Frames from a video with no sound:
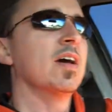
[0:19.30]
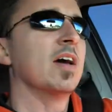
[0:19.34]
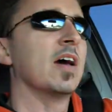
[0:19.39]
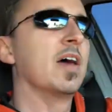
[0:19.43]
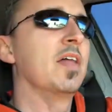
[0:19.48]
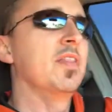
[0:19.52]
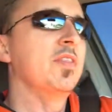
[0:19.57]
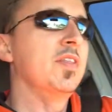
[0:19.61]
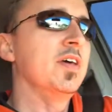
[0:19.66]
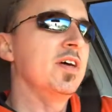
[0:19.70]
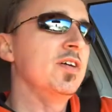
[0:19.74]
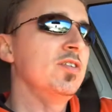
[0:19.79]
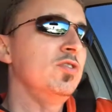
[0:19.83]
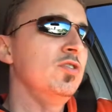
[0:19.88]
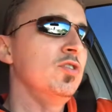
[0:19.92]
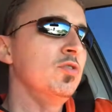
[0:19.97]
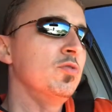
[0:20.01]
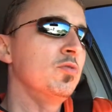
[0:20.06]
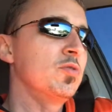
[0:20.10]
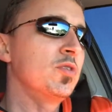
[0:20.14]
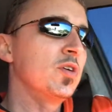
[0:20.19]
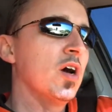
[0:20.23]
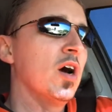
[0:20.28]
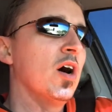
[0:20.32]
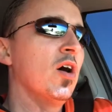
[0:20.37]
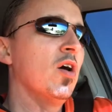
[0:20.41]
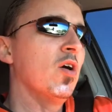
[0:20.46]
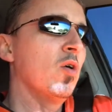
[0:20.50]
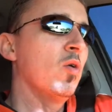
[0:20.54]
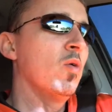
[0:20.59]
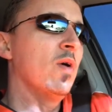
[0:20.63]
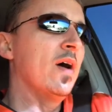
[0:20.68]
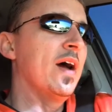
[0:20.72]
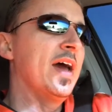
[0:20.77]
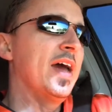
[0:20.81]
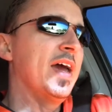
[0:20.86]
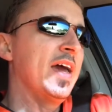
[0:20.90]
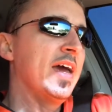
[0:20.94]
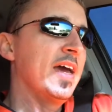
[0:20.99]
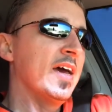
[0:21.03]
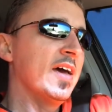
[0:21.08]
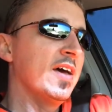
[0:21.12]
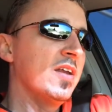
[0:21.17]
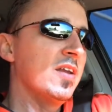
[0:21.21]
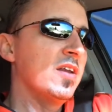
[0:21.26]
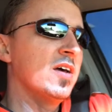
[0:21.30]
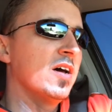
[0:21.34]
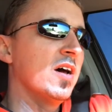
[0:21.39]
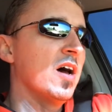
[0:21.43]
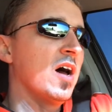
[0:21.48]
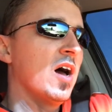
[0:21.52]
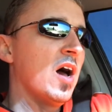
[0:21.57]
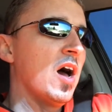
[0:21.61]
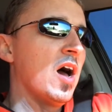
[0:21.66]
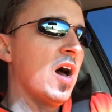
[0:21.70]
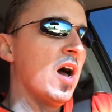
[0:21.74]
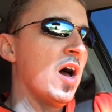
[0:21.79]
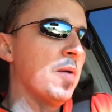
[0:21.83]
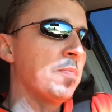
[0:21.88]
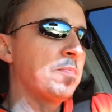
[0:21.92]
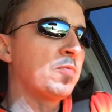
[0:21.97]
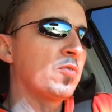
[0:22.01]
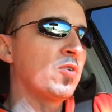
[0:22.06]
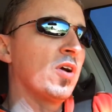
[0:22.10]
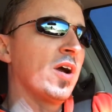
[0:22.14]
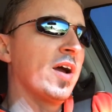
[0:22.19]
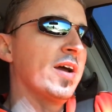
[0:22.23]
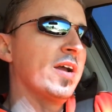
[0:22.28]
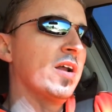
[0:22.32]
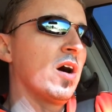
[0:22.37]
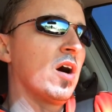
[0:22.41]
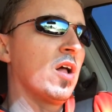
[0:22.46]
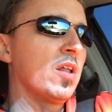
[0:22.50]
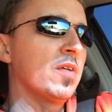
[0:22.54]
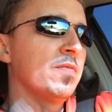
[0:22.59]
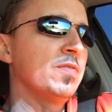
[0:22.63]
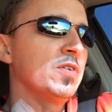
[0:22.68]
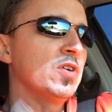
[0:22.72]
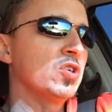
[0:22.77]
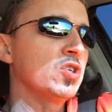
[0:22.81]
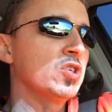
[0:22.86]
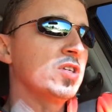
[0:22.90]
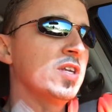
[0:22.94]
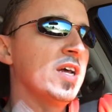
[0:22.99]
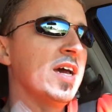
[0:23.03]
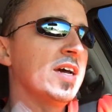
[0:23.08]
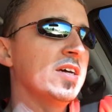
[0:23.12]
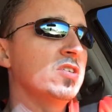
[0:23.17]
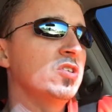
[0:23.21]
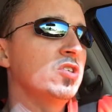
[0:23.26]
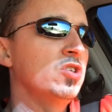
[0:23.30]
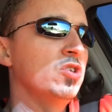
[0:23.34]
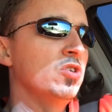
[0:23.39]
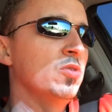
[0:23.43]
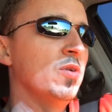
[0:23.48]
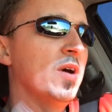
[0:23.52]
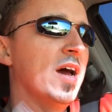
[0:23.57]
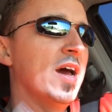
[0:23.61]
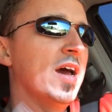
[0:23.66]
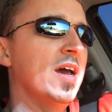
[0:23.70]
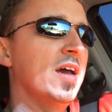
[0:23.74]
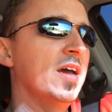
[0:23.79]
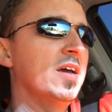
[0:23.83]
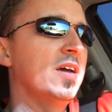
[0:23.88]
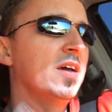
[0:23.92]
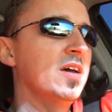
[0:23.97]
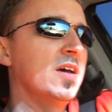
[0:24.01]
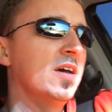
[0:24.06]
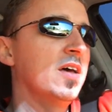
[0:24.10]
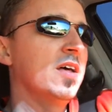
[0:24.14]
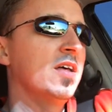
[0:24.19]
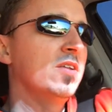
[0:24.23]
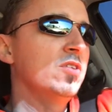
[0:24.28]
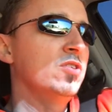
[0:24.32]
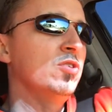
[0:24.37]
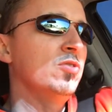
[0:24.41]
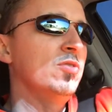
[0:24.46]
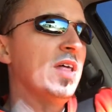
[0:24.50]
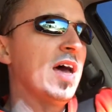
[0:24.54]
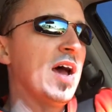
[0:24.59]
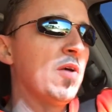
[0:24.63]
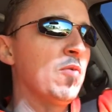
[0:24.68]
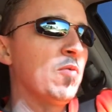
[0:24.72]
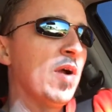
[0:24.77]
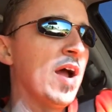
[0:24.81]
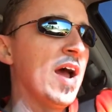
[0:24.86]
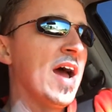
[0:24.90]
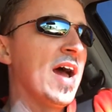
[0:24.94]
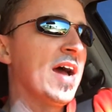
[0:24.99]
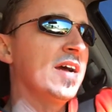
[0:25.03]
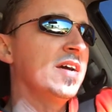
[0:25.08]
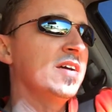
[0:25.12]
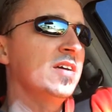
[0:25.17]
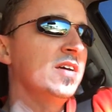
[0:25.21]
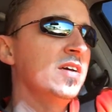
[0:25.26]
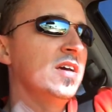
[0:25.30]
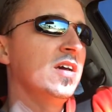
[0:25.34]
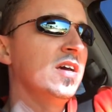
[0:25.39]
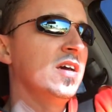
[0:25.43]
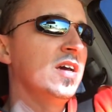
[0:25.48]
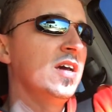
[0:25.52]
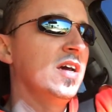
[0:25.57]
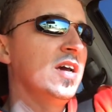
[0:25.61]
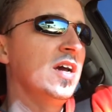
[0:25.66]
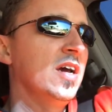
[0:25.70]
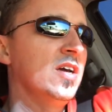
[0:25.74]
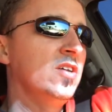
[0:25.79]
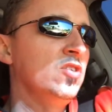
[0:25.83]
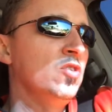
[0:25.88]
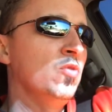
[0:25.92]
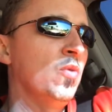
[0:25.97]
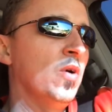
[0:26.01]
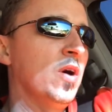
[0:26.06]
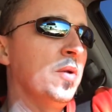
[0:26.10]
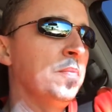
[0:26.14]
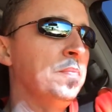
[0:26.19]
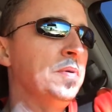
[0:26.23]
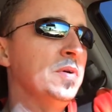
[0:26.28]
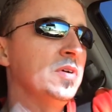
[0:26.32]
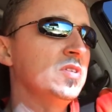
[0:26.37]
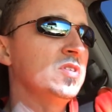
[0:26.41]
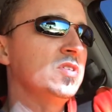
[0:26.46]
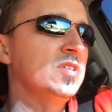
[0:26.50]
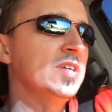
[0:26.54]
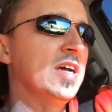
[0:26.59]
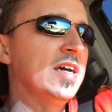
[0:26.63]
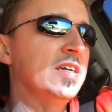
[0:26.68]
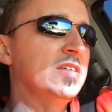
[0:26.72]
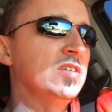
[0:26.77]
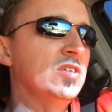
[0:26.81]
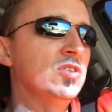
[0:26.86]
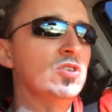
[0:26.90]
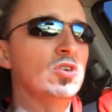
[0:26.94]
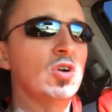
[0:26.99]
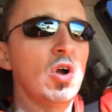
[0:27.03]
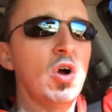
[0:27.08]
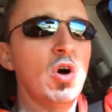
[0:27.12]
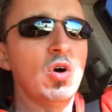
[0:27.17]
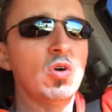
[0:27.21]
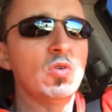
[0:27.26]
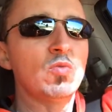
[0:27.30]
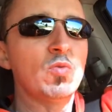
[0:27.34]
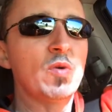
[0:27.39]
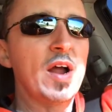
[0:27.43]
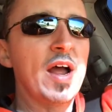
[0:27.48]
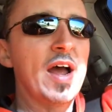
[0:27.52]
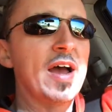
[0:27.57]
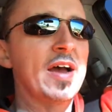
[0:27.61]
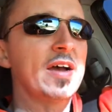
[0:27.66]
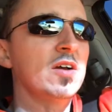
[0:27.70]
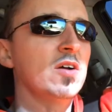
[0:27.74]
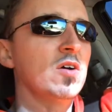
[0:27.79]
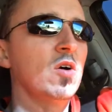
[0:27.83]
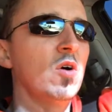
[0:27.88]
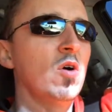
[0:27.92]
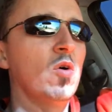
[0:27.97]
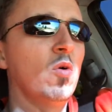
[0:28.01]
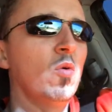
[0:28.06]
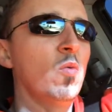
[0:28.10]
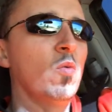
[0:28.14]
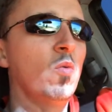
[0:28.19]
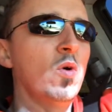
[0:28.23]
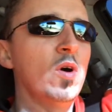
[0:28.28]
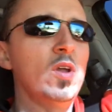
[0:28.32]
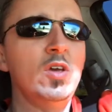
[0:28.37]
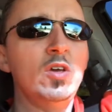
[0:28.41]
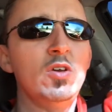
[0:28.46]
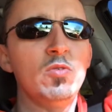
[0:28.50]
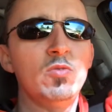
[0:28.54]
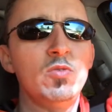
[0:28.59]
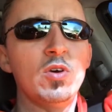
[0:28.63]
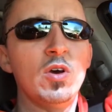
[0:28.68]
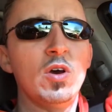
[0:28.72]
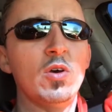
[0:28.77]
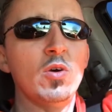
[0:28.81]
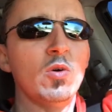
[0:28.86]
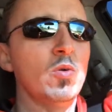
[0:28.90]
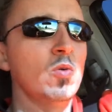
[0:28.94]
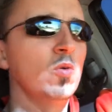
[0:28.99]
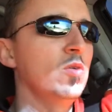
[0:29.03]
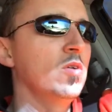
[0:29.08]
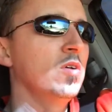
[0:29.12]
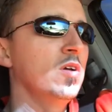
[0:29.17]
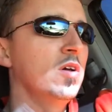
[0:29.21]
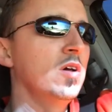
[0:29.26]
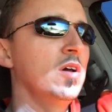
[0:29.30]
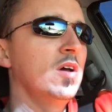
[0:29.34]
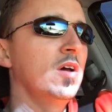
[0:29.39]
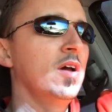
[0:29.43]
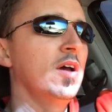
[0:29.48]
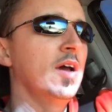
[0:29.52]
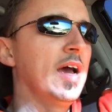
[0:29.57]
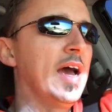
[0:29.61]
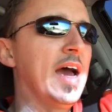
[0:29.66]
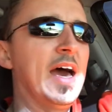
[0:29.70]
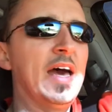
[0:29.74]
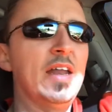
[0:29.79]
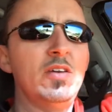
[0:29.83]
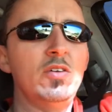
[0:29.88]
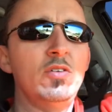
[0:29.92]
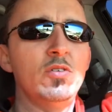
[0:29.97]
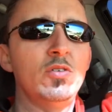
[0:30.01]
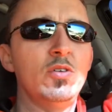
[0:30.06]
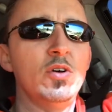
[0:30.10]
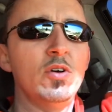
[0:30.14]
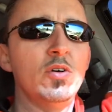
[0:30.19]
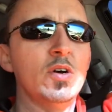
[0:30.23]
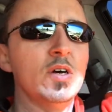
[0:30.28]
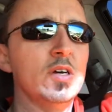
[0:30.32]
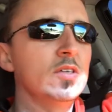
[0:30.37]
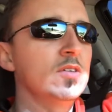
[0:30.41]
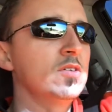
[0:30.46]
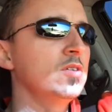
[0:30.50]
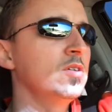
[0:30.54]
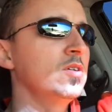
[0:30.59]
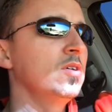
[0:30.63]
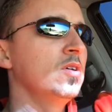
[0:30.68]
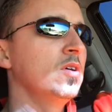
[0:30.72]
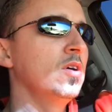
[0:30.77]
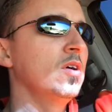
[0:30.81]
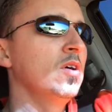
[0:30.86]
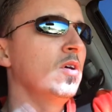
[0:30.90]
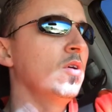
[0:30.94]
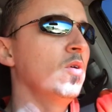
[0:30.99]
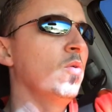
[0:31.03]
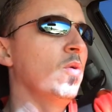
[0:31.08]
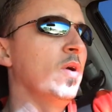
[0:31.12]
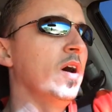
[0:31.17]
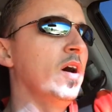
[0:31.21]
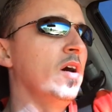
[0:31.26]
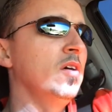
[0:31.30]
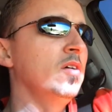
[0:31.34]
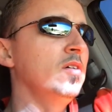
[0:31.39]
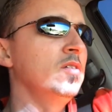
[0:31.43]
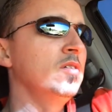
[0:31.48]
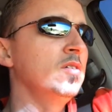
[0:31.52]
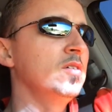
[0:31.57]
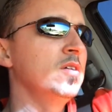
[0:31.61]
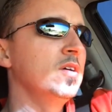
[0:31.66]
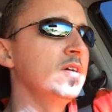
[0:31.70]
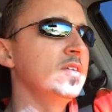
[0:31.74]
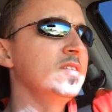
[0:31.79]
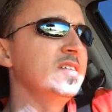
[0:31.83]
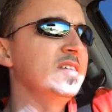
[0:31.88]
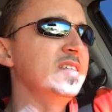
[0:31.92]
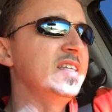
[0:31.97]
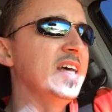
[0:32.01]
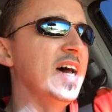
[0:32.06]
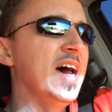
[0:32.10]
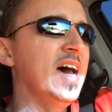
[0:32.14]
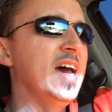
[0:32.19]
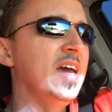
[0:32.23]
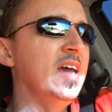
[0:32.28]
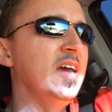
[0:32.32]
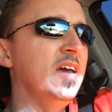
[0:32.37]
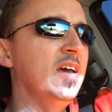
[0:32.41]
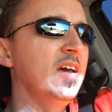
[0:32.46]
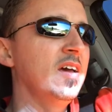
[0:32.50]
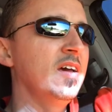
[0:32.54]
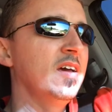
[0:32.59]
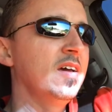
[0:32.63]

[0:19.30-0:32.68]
and then you go and upgrade all of your snakes to that rack and you want to put snakes in your old rack, what do you do? How do you do it? Well, today,